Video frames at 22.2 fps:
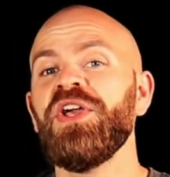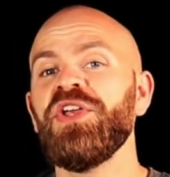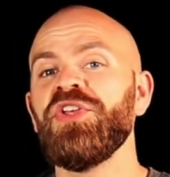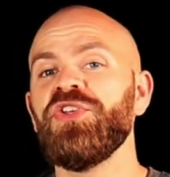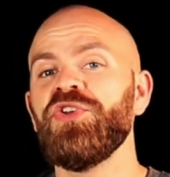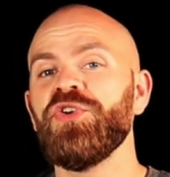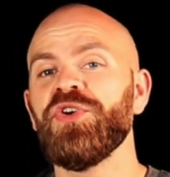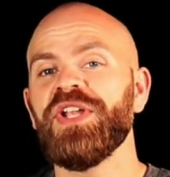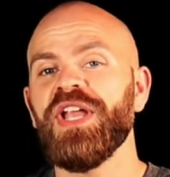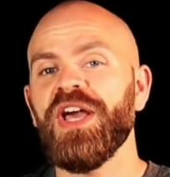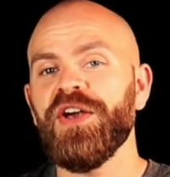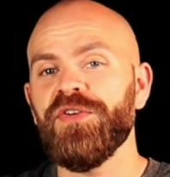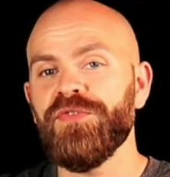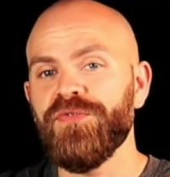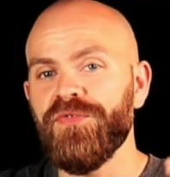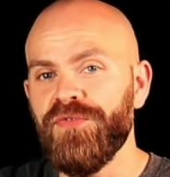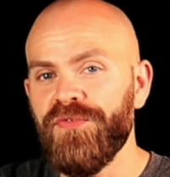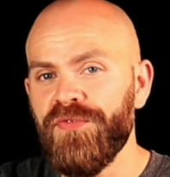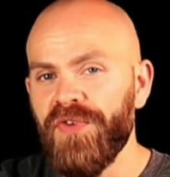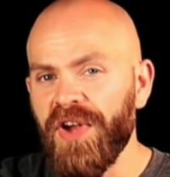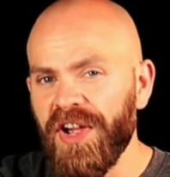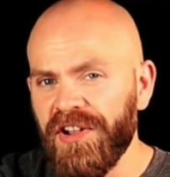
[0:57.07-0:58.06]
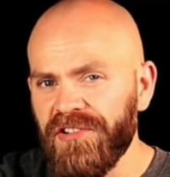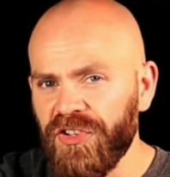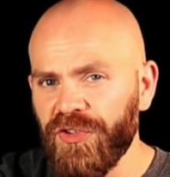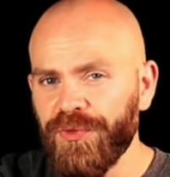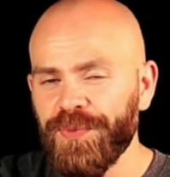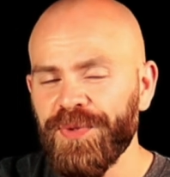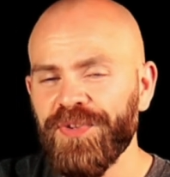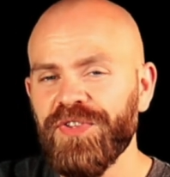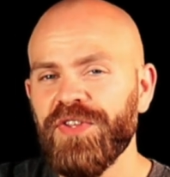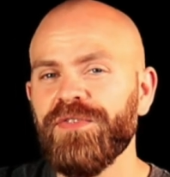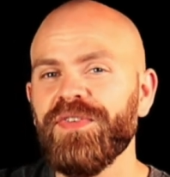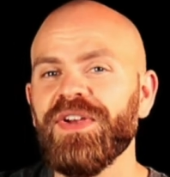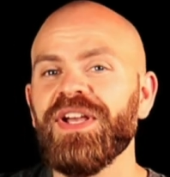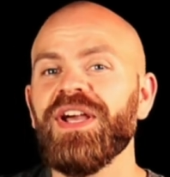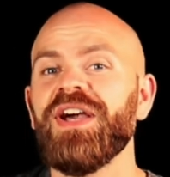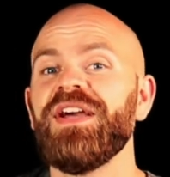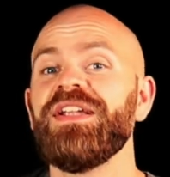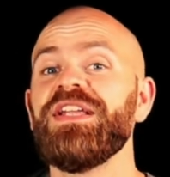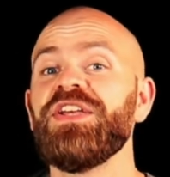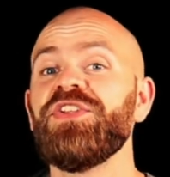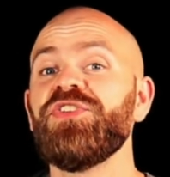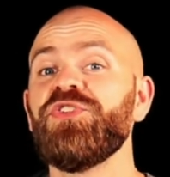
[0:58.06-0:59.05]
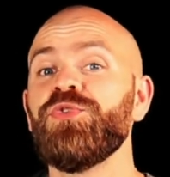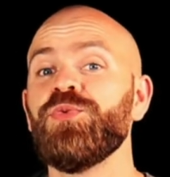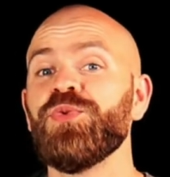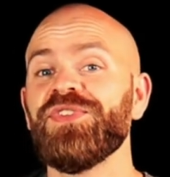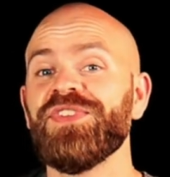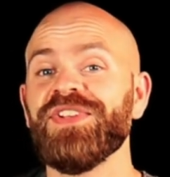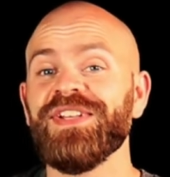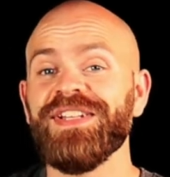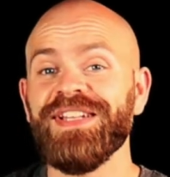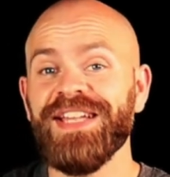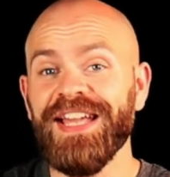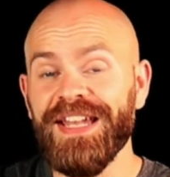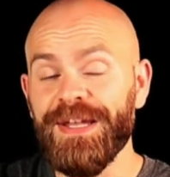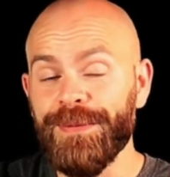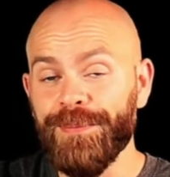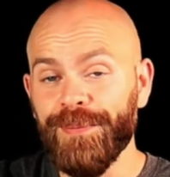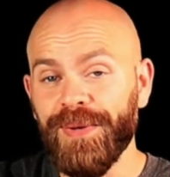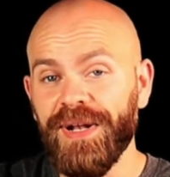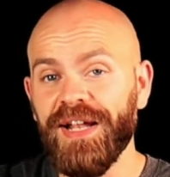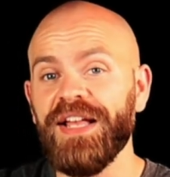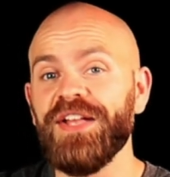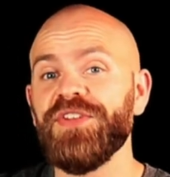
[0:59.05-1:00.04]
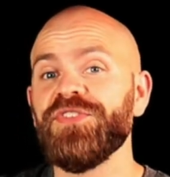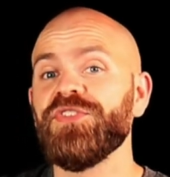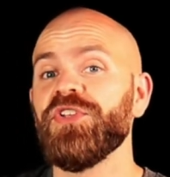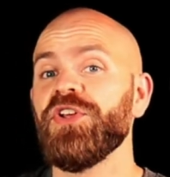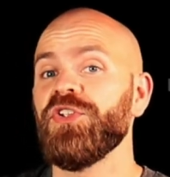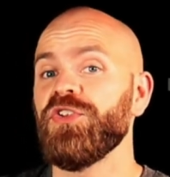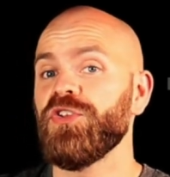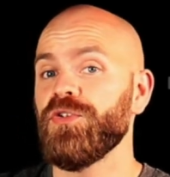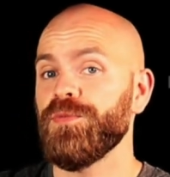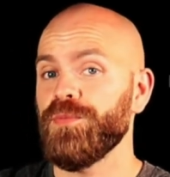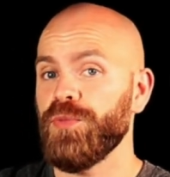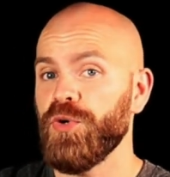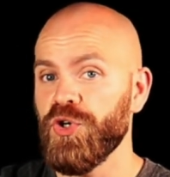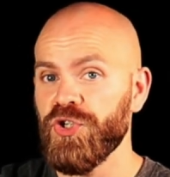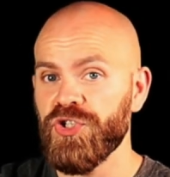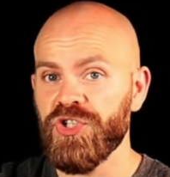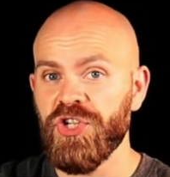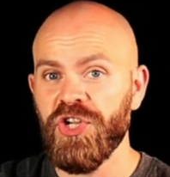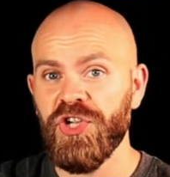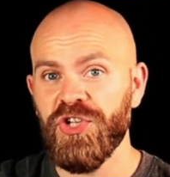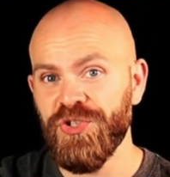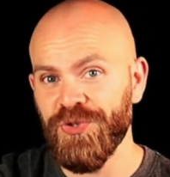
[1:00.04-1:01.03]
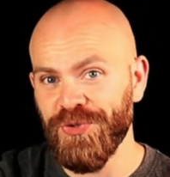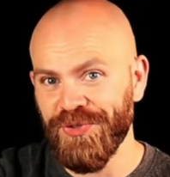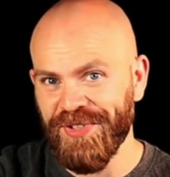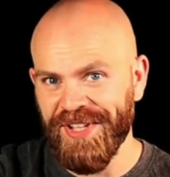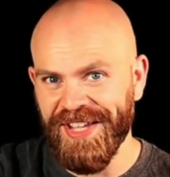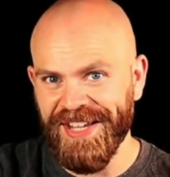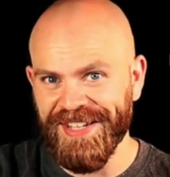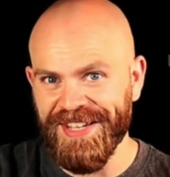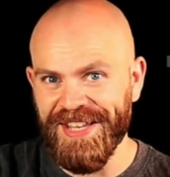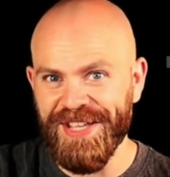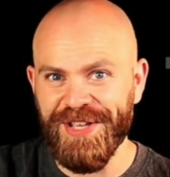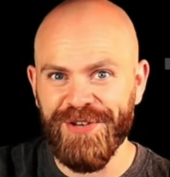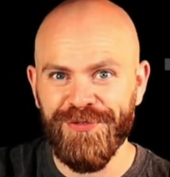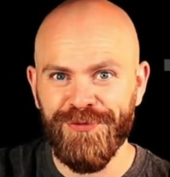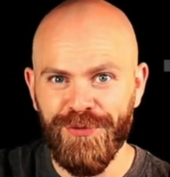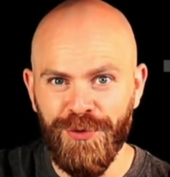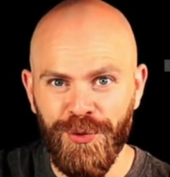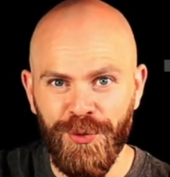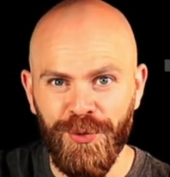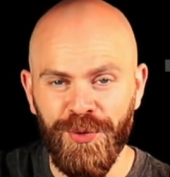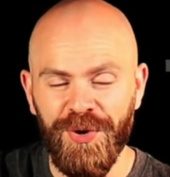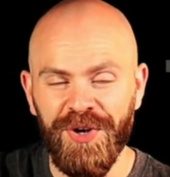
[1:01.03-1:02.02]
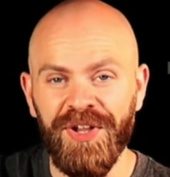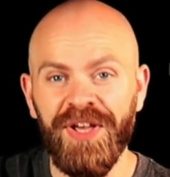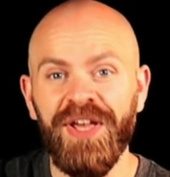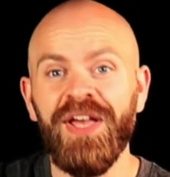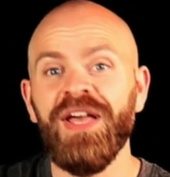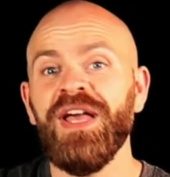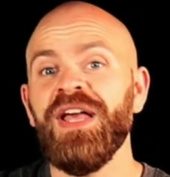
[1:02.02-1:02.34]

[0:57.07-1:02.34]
You're going to have very specific ideas you want to get in place to push your technique forward.